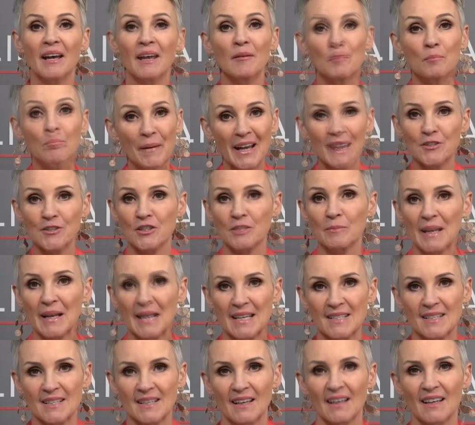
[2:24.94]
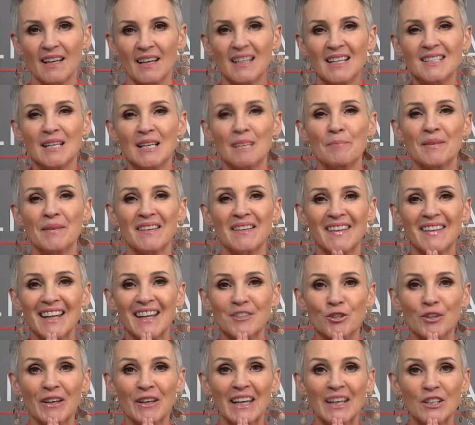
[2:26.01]
back to the blazer, something that
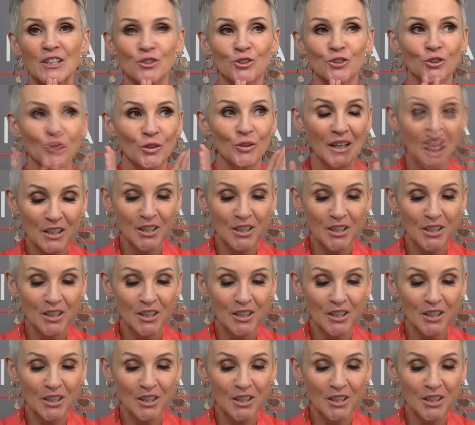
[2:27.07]
you can do